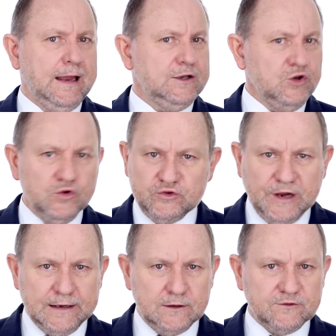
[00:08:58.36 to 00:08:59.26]
and new
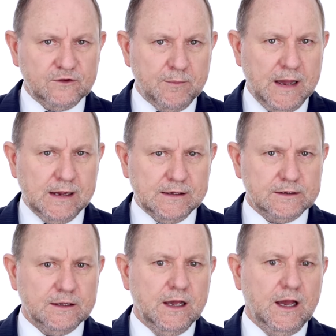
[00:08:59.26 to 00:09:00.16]
channels to
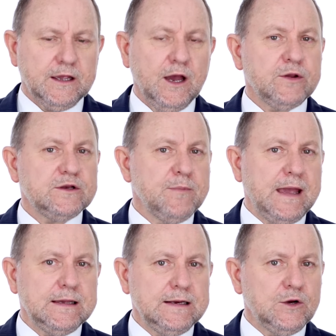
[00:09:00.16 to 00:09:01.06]
market are going to
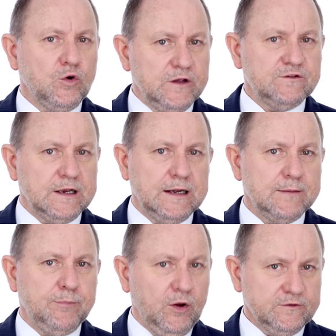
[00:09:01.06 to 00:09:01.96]
make it
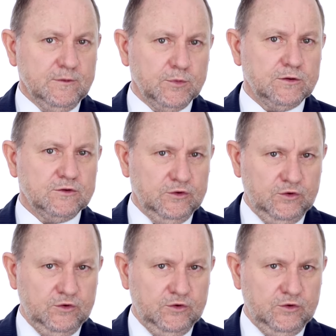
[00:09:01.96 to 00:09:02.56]
increasingly possible to